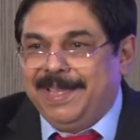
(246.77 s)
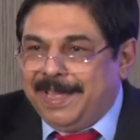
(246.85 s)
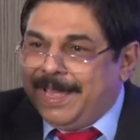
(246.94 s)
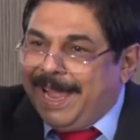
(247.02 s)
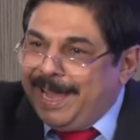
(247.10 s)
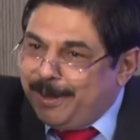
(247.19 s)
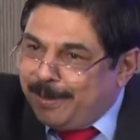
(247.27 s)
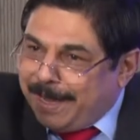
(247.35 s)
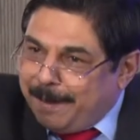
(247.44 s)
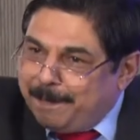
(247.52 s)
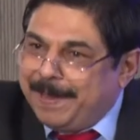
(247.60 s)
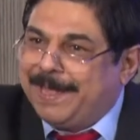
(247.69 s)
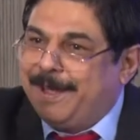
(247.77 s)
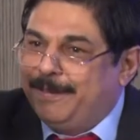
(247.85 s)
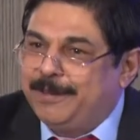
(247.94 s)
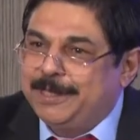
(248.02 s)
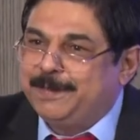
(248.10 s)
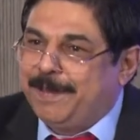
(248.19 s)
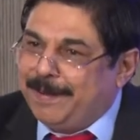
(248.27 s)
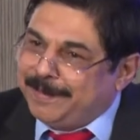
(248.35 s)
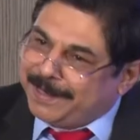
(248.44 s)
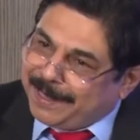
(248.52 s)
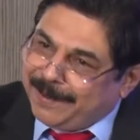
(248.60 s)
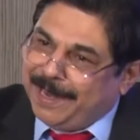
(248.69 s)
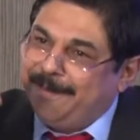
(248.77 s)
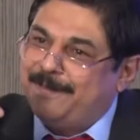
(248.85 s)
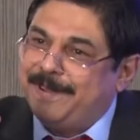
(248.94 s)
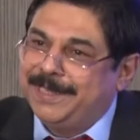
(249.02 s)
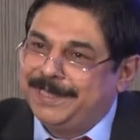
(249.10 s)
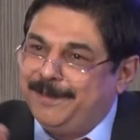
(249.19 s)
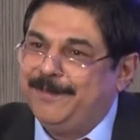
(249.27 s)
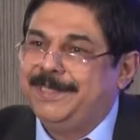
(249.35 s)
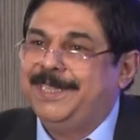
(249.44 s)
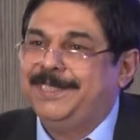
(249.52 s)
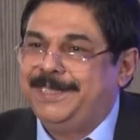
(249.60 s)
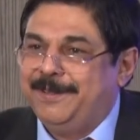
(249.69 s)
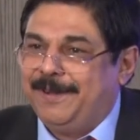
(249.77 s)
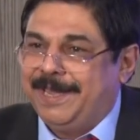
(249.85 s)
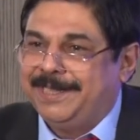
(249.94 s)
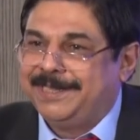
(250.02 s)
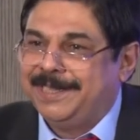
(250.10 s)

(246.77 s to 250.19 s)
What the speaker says: And you can pick up those sperms and freeze them with this device.